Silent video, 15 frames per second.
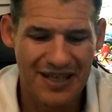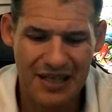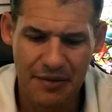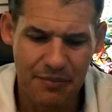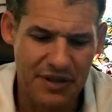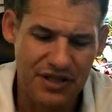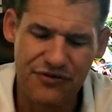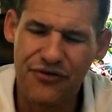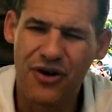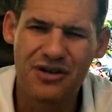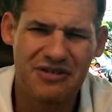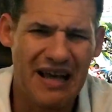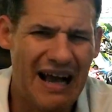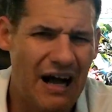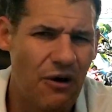But as far as
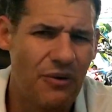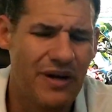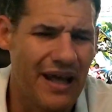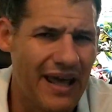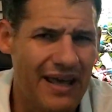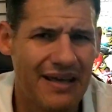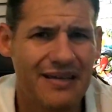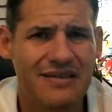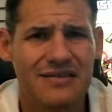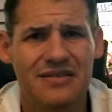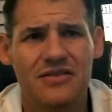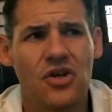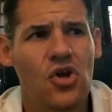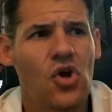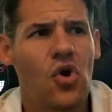how it ends,
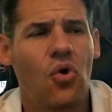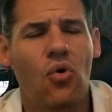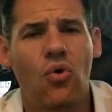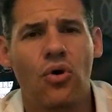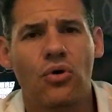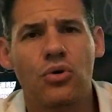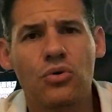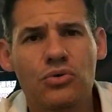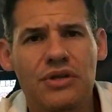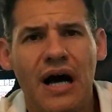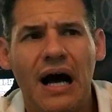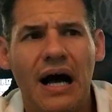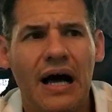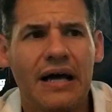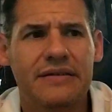or who
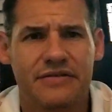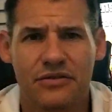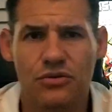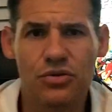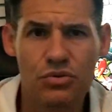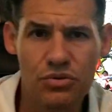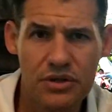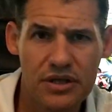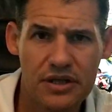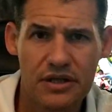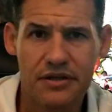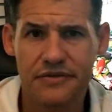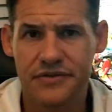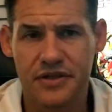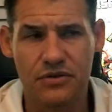dies and who
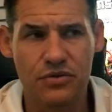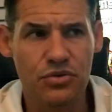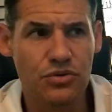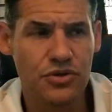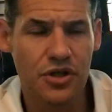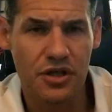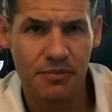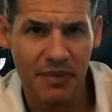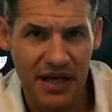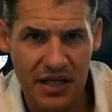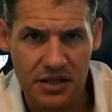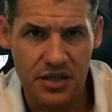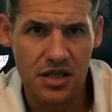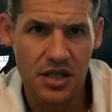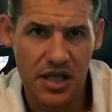lives and who's going to make it
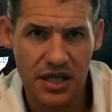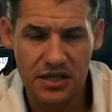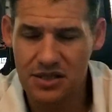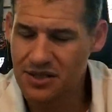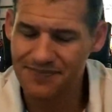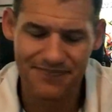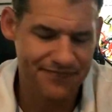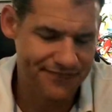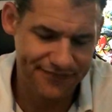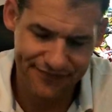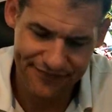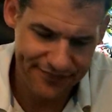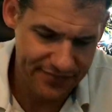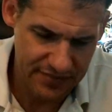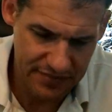to the next,
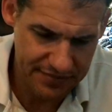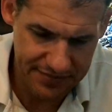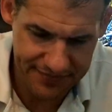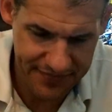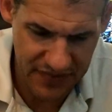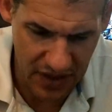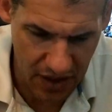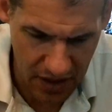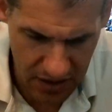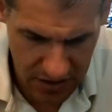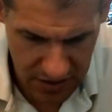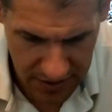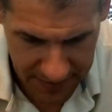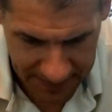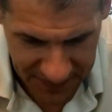nah.
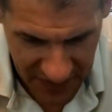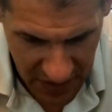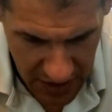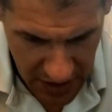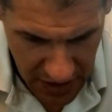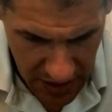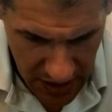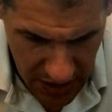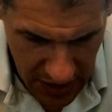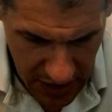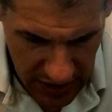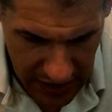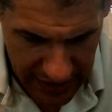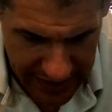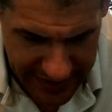
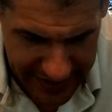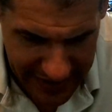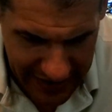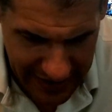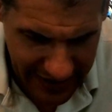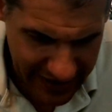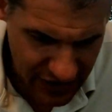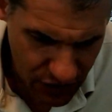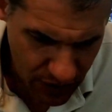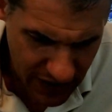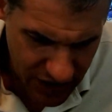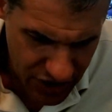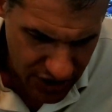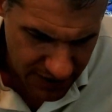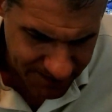Let's see. Next
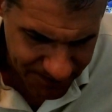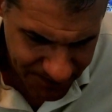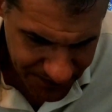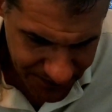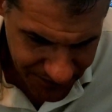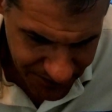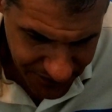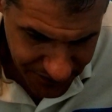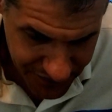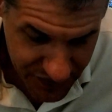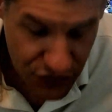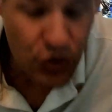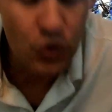question. Do